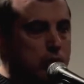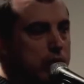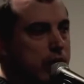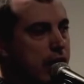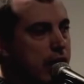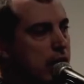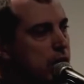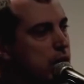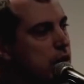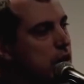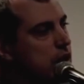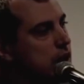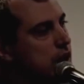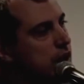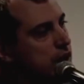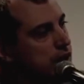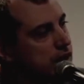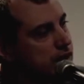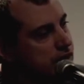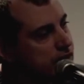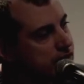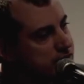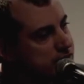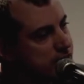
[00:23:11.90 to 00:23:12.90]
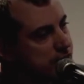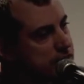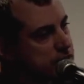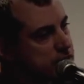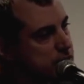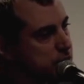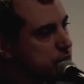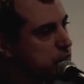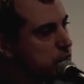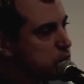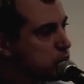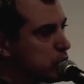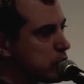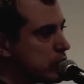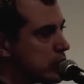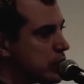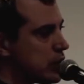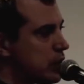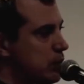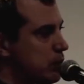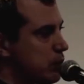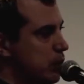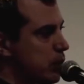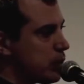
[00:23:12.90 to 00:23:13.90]
Now, this has some
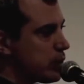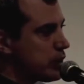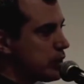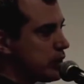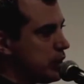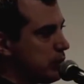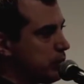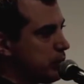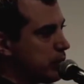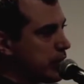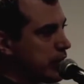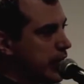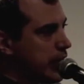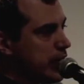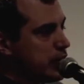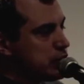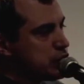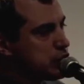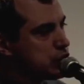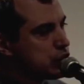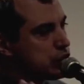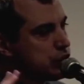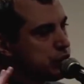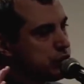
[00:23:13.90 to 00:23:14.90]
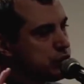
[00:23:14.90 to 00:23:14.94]
really important implications.